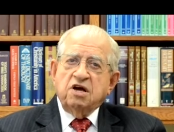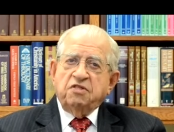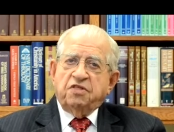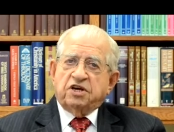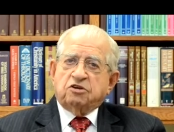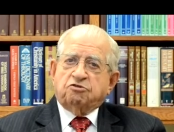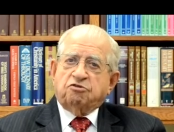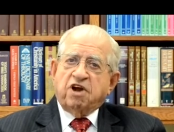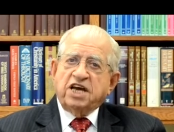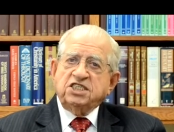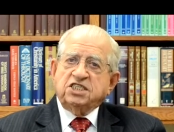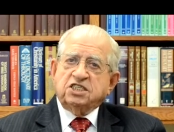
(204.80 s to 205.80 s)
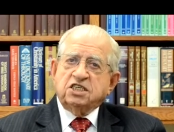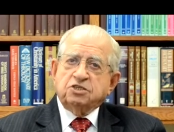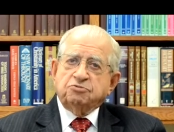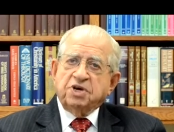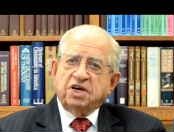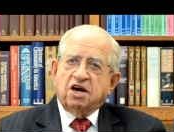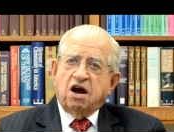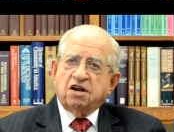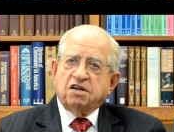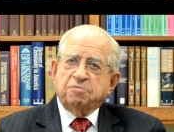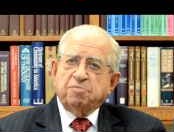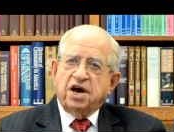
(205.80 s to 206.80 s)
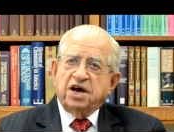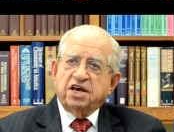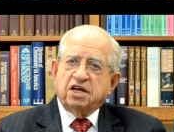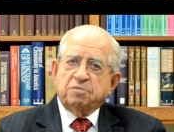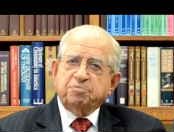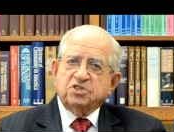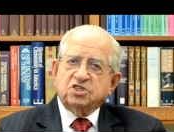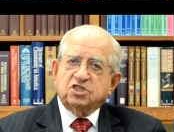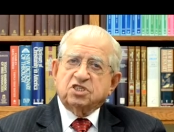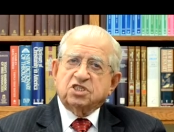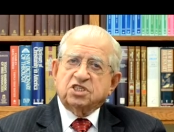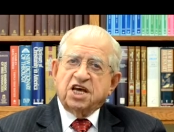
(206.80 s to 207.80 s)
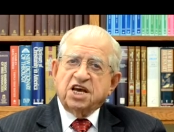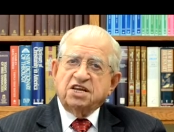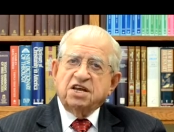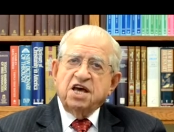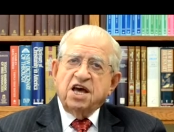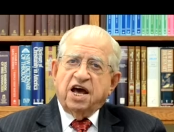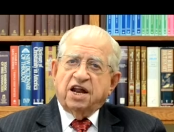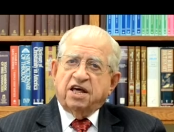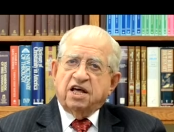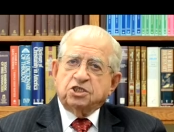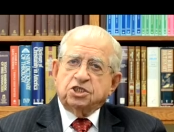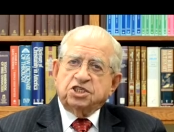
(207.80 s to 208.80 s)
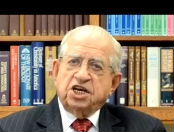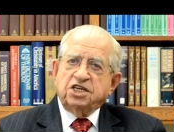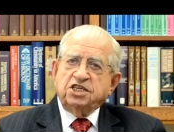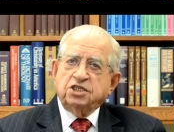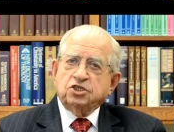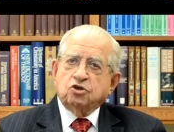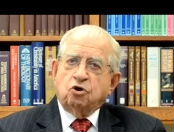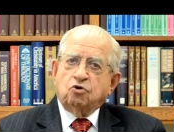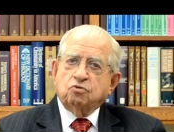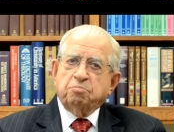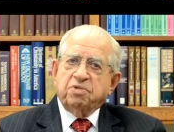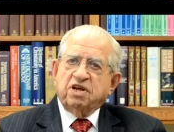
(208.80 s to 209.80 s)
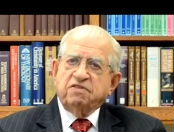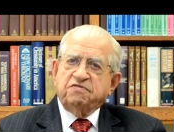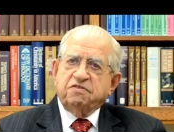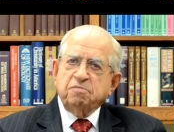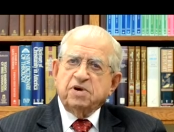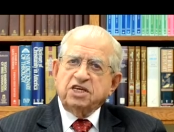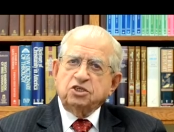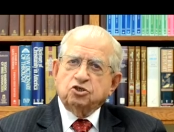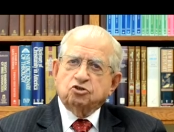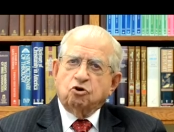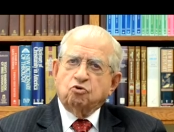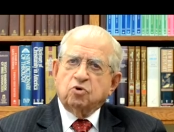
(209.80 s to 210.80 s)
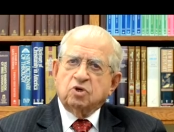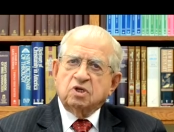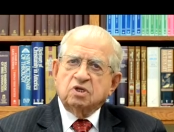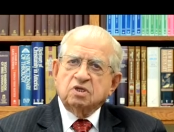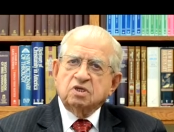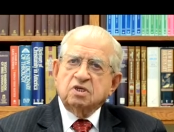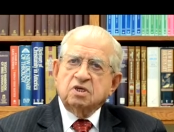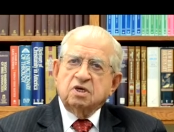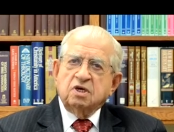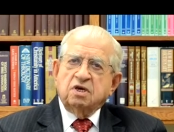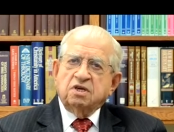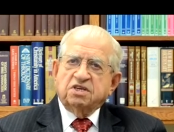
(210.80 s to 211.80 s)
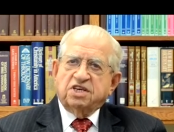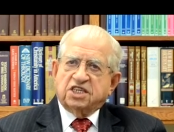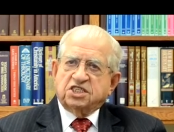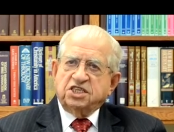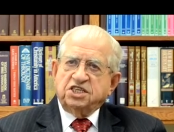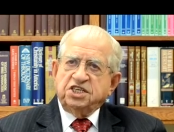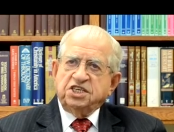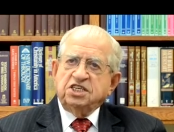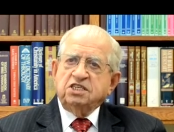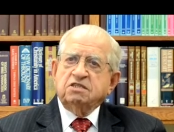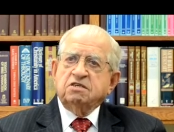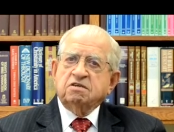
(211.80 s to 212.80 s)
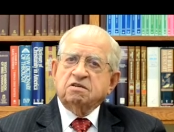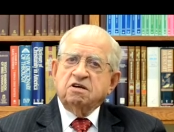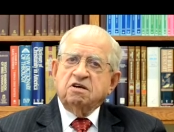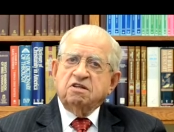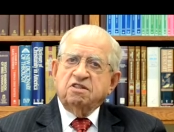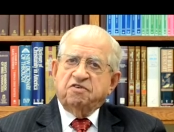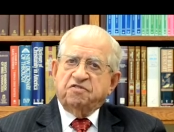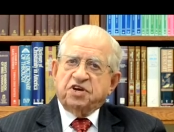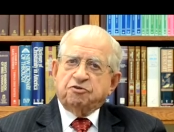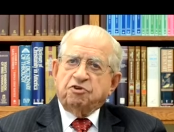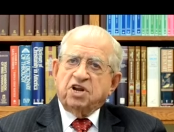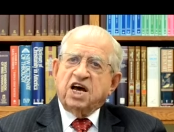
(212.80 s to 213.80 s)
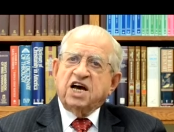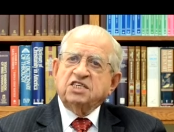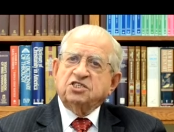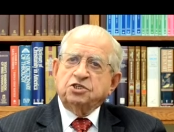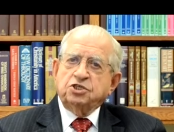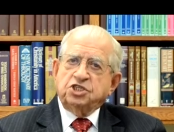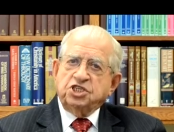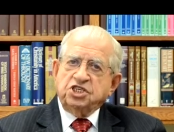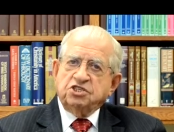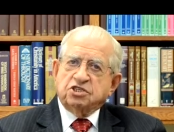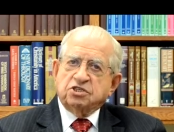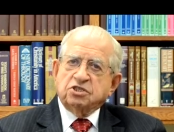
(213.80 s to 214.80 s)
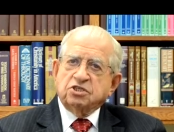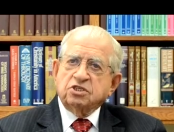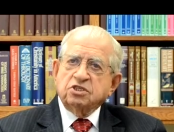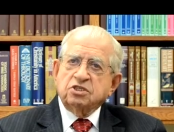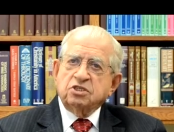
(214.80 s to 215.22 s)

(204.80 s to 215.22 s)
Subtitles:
that Christ has regarded my helpless estate and has shed his own blood for my soul." Yes, indeed, the victory lies in Jesus.